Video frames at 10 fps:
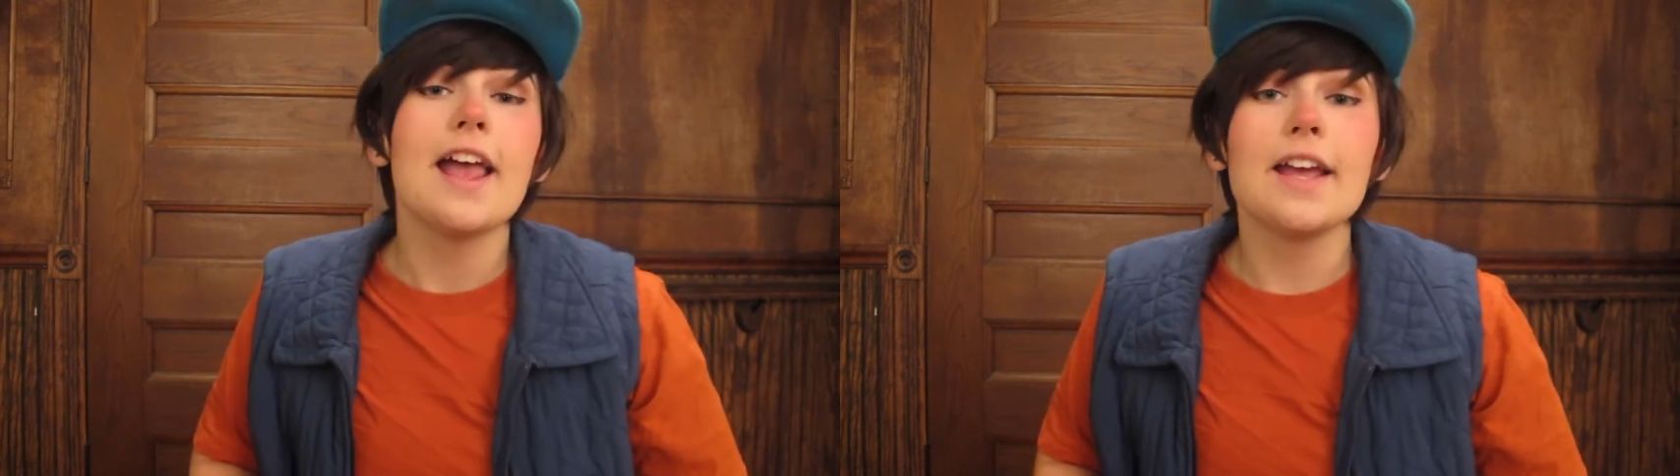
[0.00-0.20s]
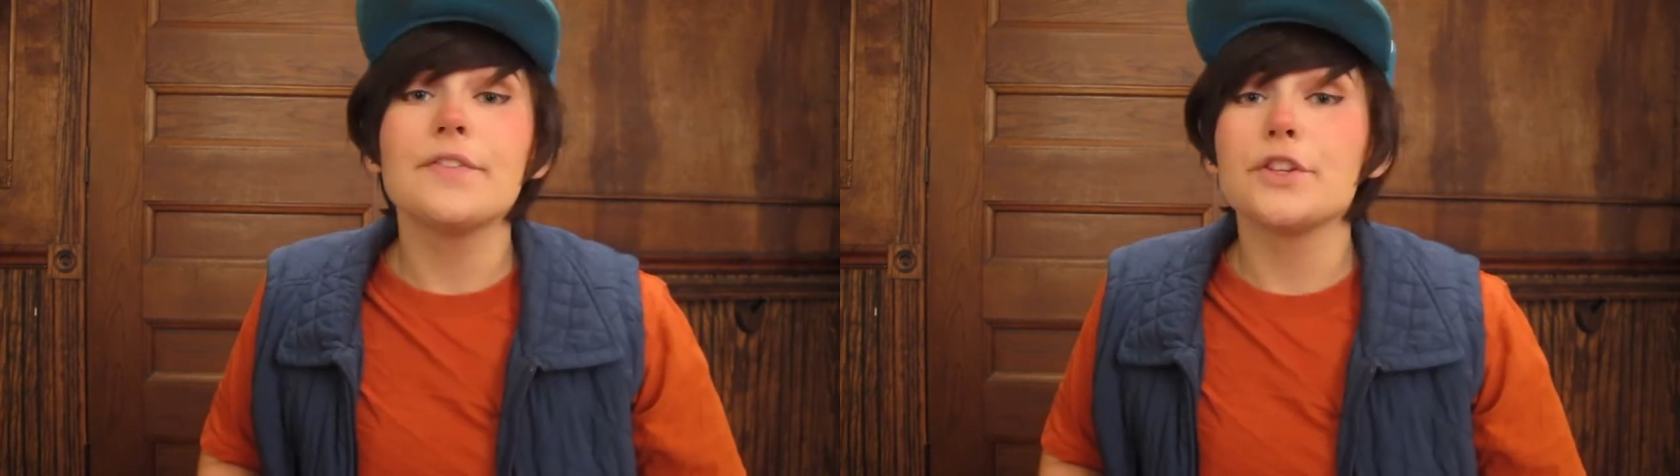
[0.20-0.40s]

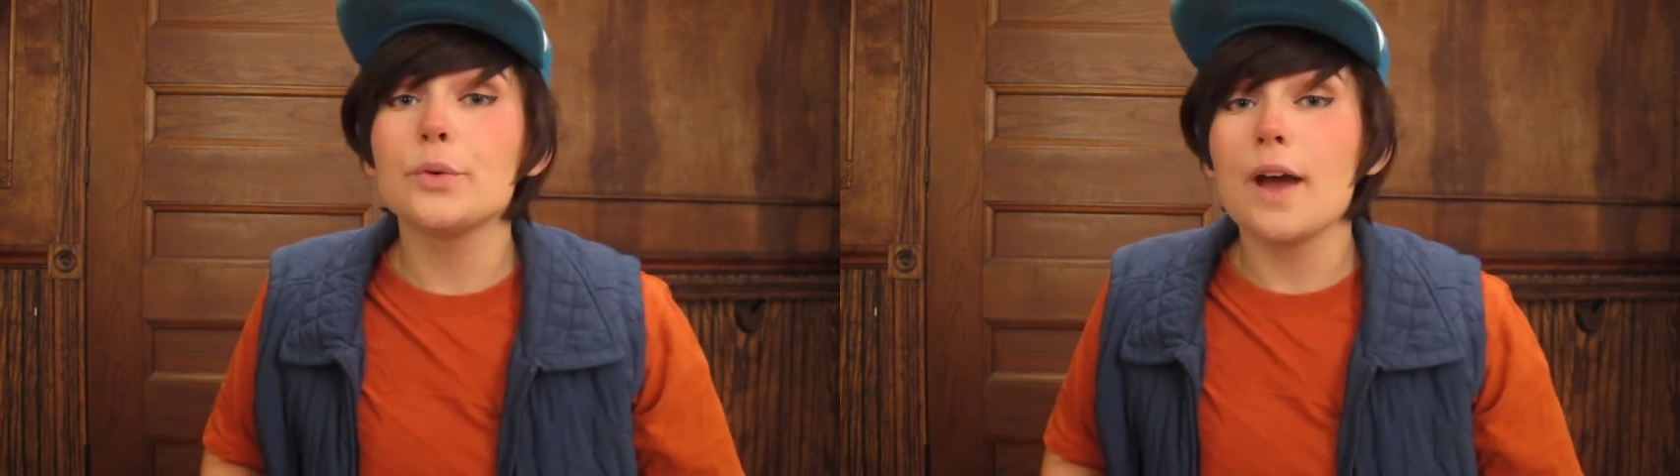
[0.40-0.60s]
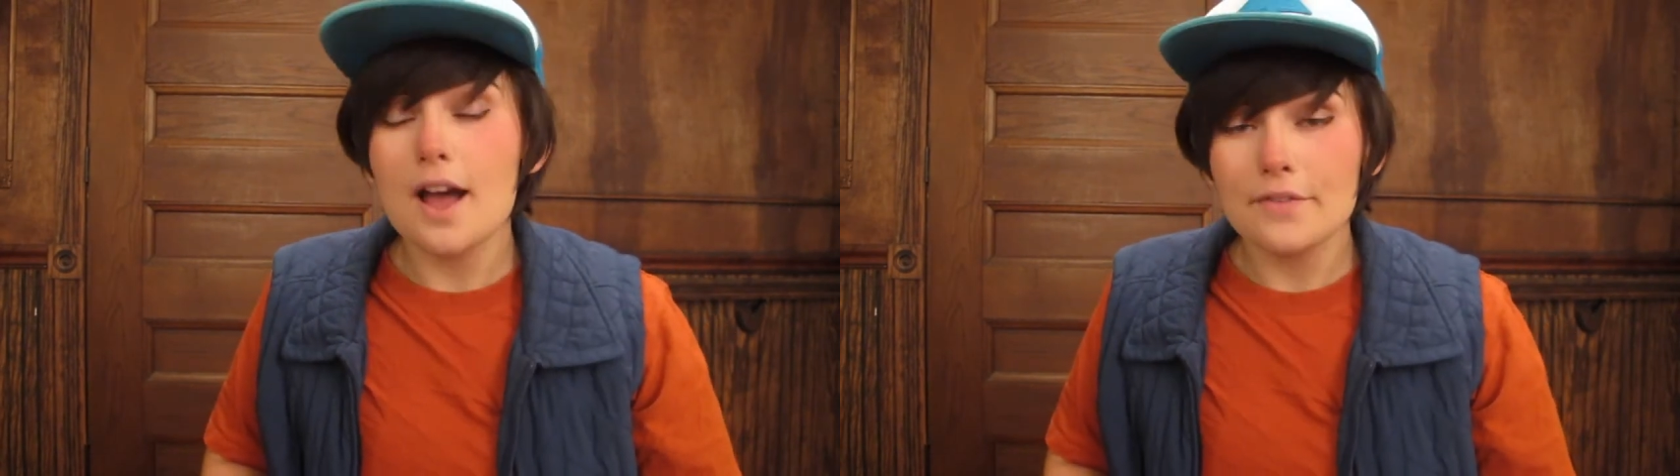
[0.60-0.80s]
If
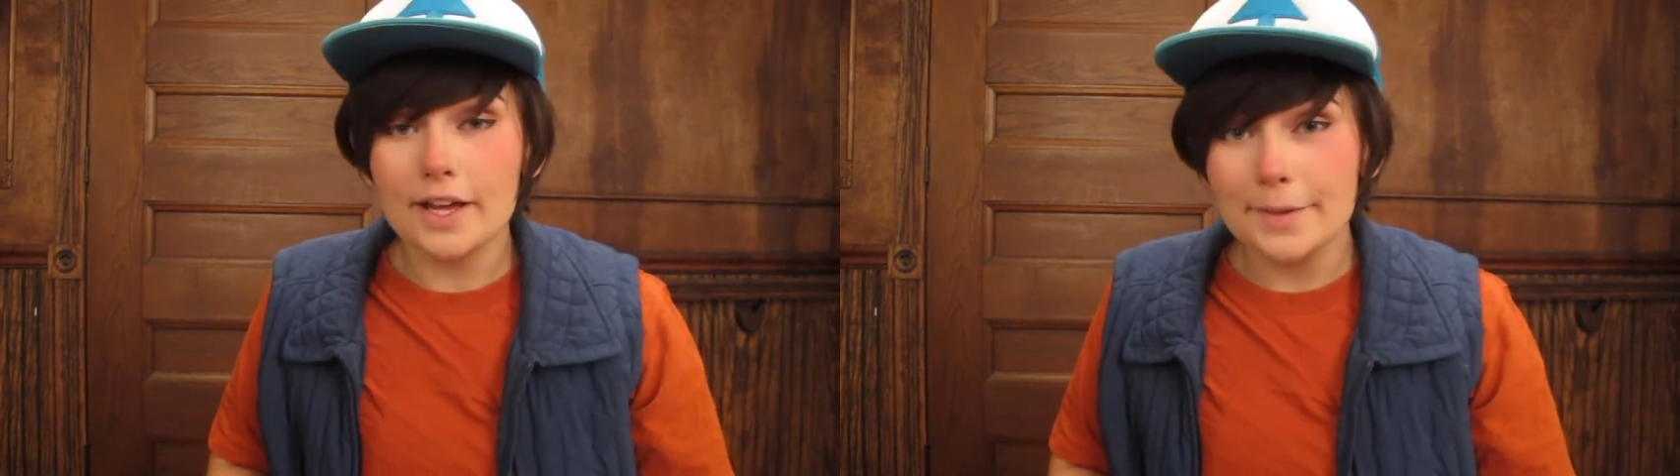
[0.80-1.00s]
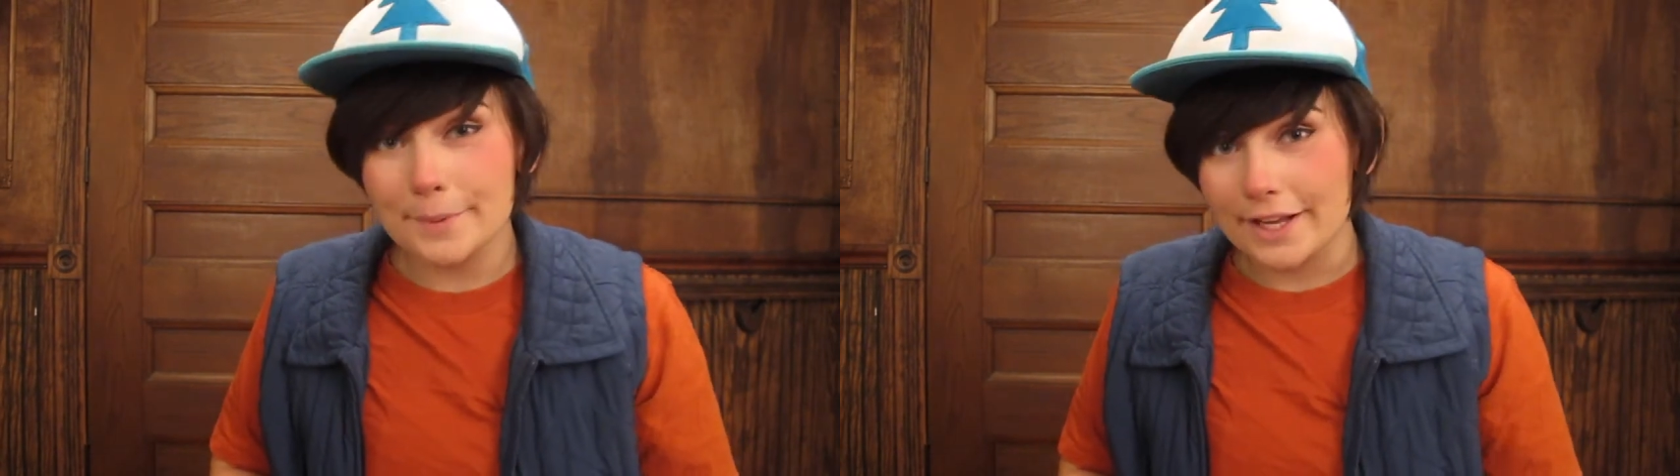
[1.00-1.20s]
you have
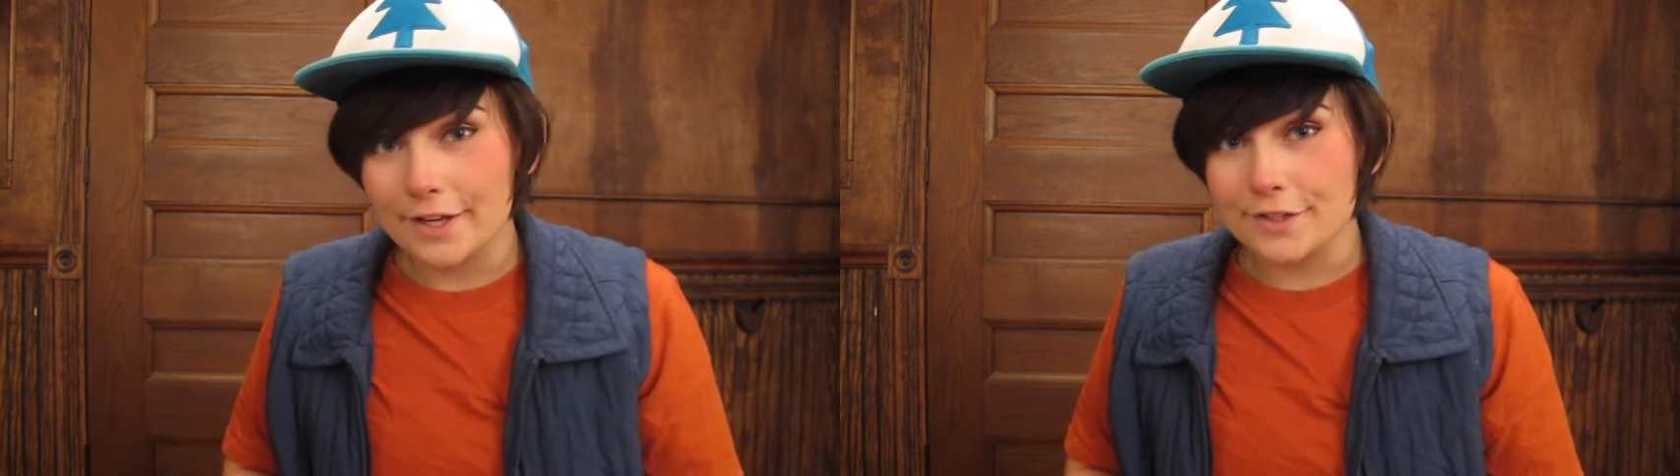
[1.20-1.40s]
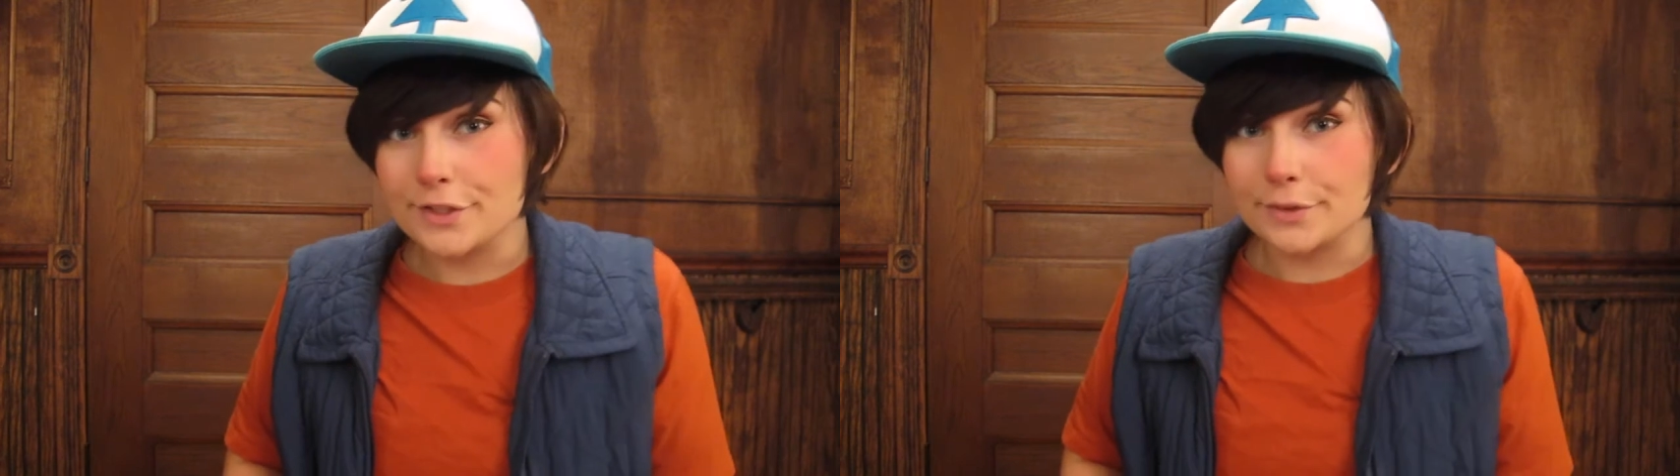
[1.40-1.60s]
anybody
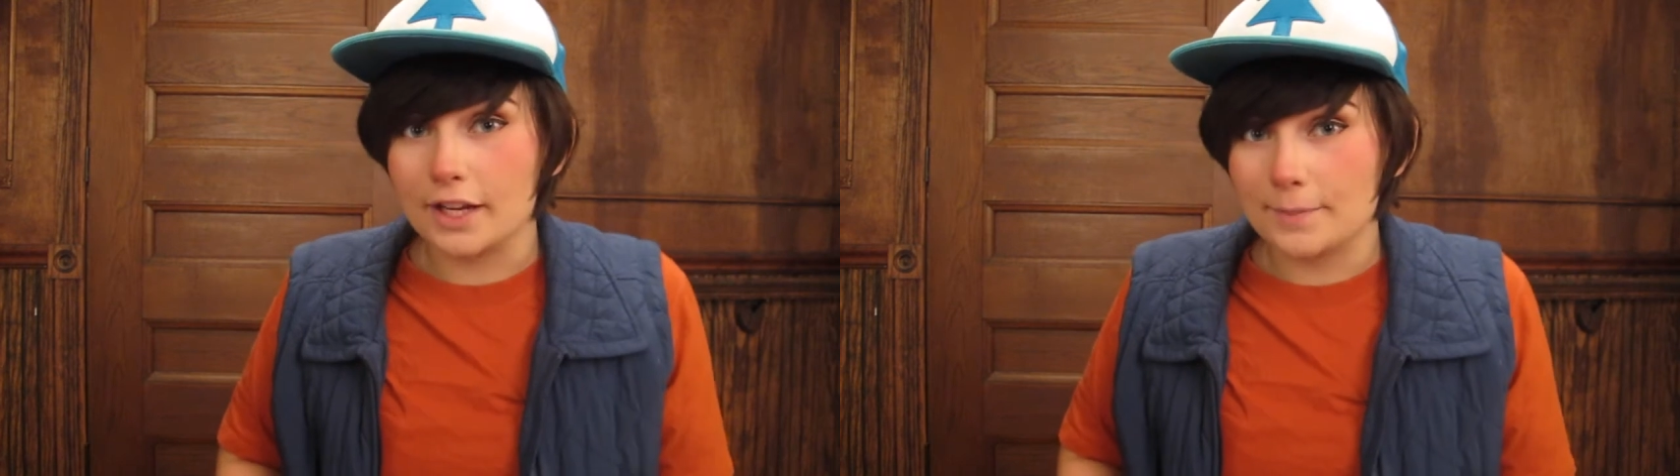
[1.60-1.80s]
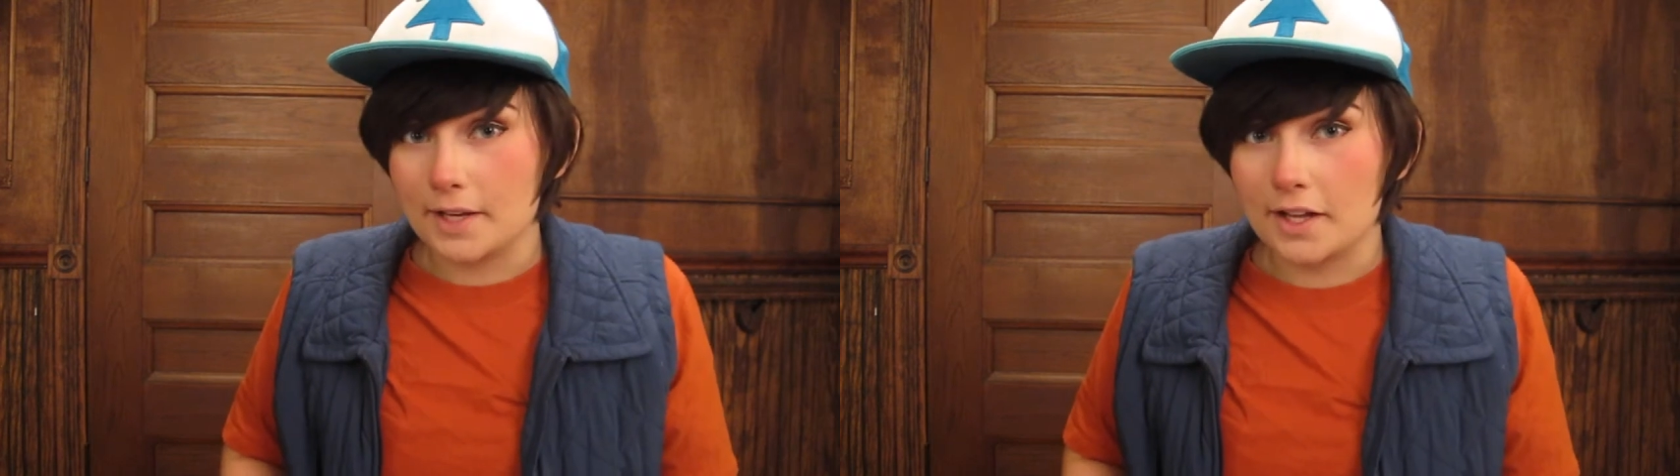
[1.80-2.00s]
else you'd
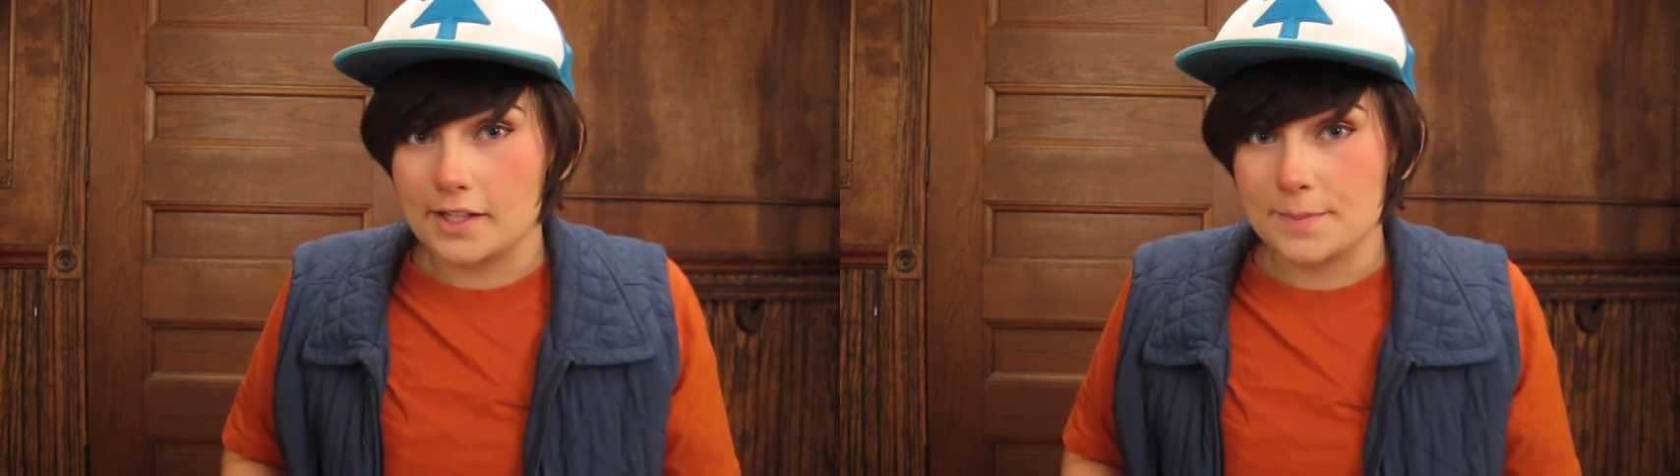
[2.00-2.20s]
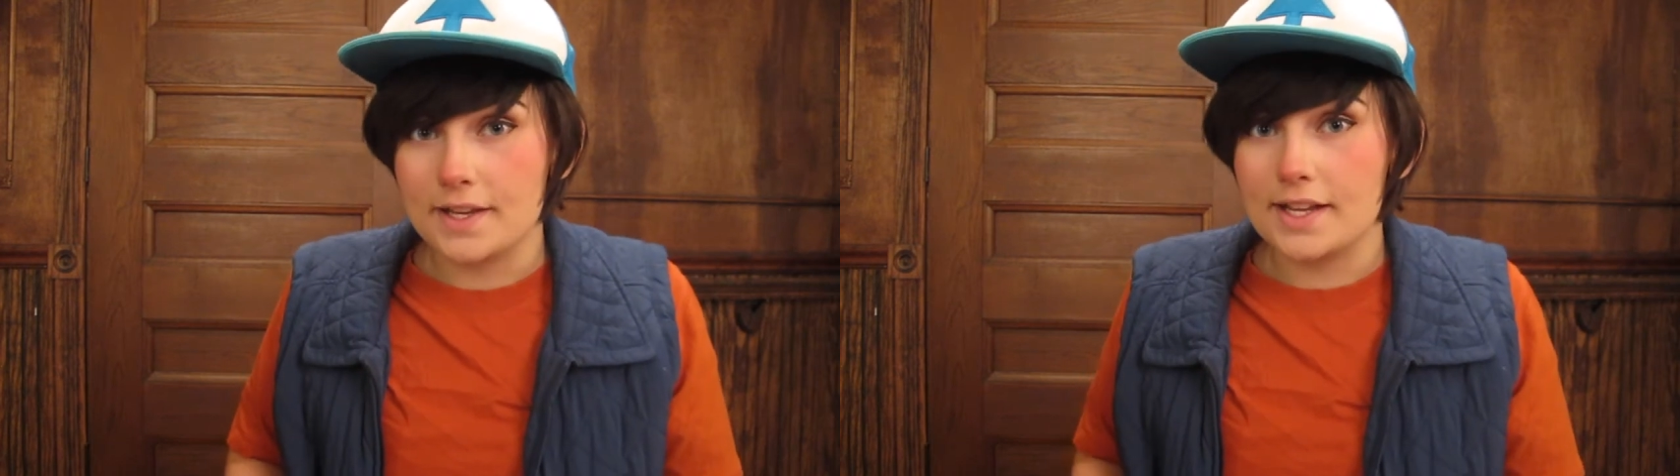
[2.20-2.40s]
like me to
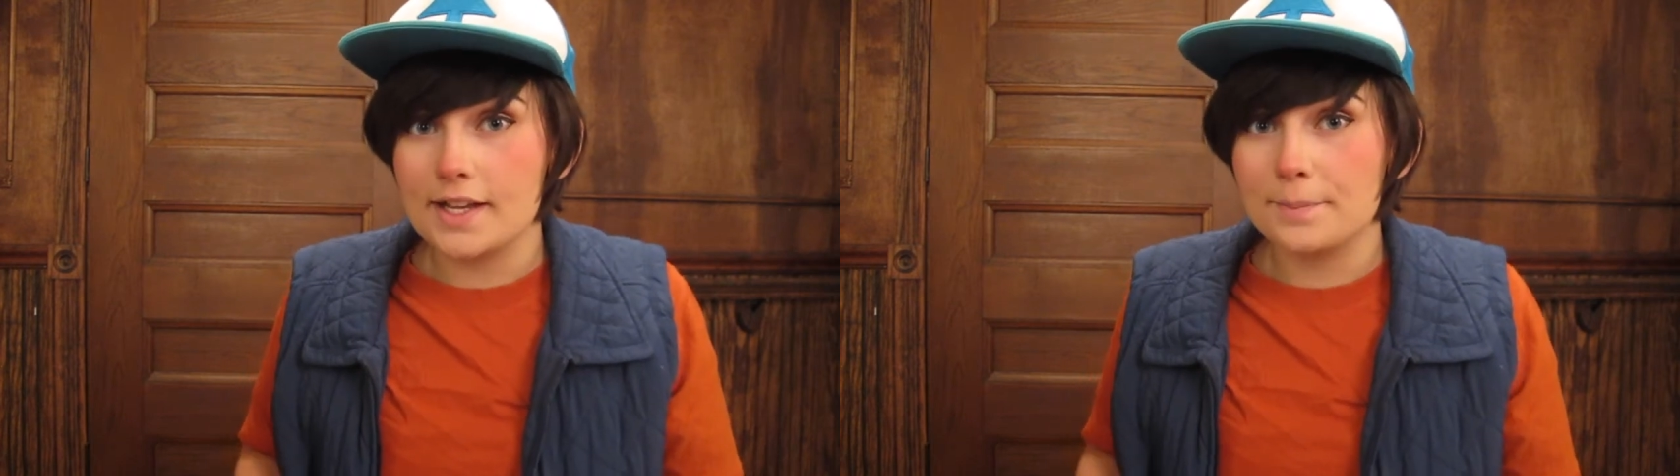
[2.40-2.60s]
cosplay,